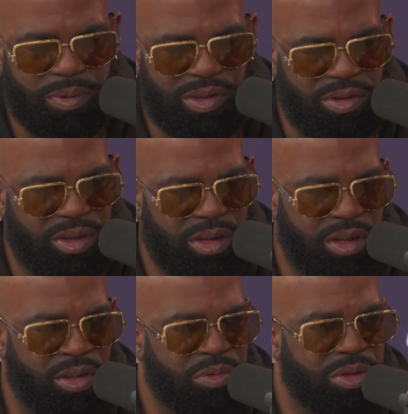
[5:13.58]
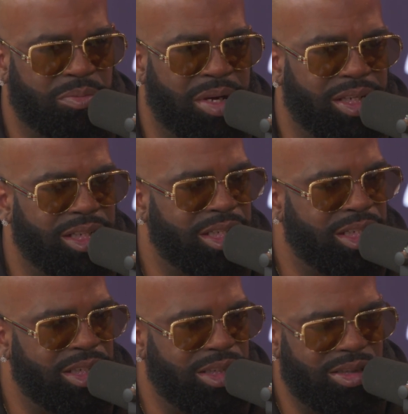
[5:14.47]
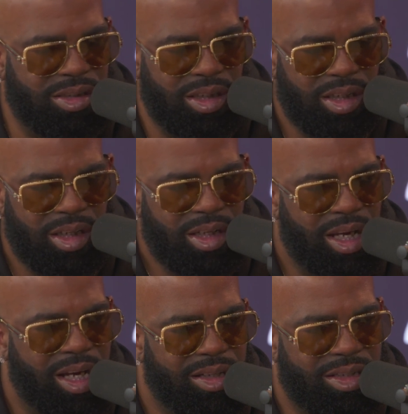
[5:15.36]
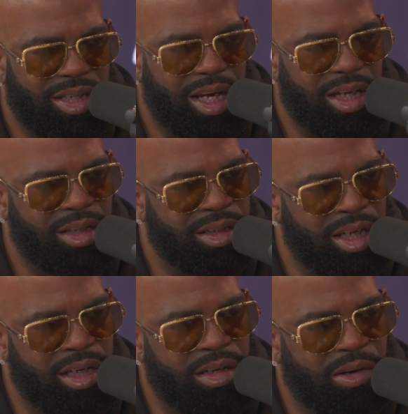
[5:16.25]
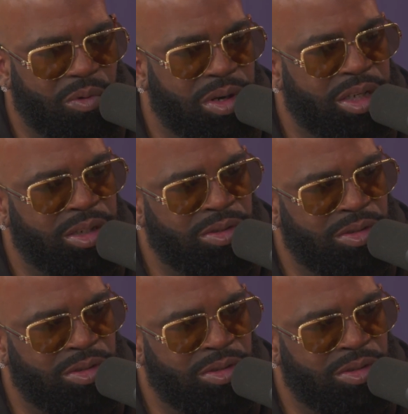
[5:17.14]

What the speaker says: producer, along with Mike and Keys out of SAC. They are working